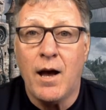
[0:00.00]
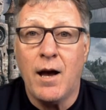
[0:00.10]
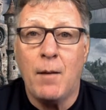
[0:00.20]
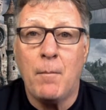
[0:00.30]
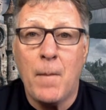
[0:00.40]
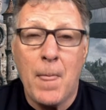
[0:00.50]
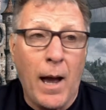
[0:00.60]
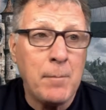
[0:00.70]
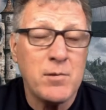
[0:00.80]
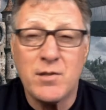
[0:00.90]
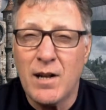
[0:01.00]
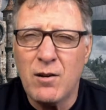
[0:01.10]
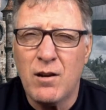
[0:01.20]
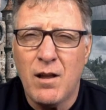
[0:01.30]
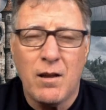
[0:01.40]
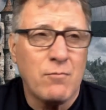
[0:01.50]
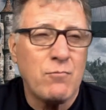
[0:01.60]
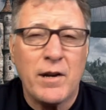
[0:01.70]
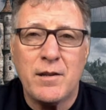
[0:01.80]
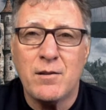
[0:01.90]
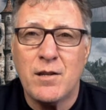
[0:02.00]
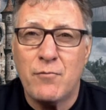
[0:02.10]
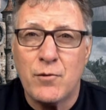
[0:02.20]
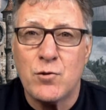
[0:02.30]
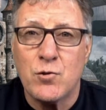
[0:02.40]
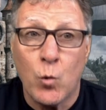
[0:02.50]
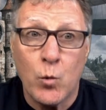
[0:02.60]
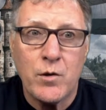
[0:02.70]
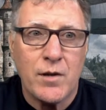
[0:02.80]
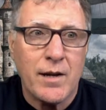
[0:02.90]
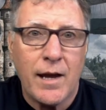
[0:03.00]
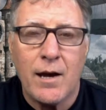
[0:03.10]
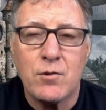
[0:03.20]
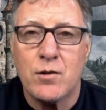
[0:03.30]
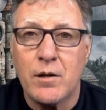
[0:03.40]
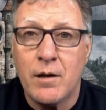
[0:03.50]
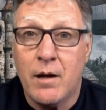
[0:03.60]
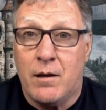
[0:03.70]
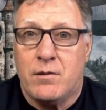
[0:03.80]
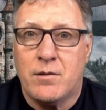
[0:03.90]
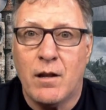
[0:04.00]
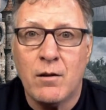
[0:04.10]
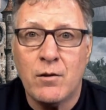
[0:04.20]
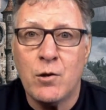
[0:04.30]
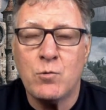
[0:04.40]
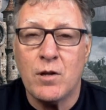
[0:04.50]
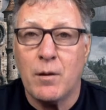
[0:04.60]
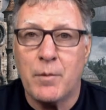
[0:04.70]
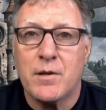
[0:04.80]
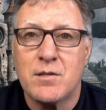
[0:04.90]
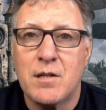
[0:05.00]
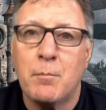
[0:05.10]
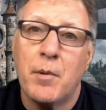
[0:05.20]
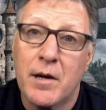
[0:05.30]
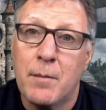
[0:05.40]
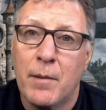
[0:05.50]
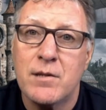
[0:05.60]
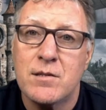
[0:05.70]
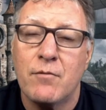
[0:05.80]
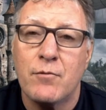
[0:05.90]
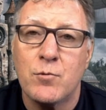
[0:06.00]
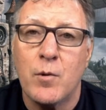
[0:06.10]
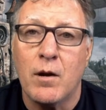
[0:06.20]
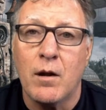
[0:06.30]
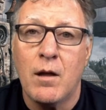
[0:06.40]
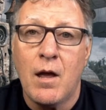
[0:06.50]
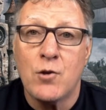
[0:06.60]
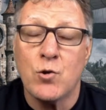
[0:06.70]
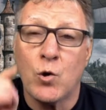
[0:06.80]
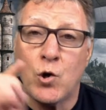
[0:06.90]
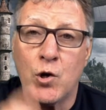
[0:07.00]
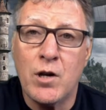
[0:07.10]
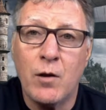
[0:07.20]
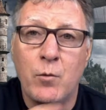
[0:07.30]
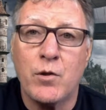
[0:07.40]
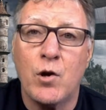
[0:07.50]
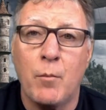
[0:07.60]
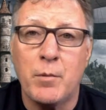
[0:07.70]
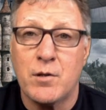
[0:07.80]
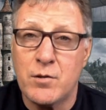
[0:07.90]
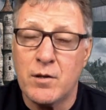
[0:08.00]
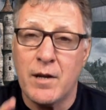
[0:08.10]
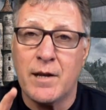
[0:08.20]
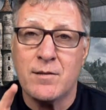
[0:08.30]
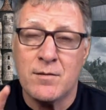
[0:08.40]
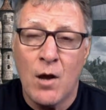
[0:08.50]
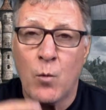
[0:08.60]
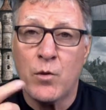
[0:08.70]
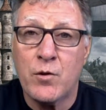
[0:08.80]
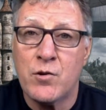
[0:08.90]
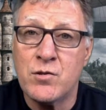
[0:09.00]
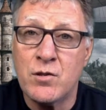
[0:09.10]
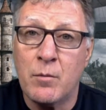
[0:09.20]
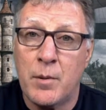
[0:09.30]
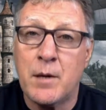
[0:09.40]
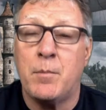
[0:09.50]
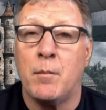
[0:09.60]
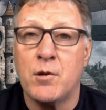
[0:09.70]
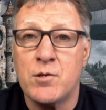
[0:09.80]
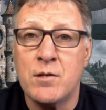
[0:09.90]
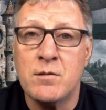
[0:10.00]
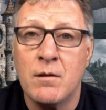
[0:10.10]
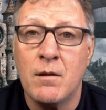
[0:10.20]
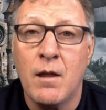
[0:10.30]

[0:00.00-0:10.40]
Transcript: Um, I'm still writing different stories, and I actually still use a little bit of steampunk in my stuff as well. So good luck with the competition. It's with Crystal Peake Publishers.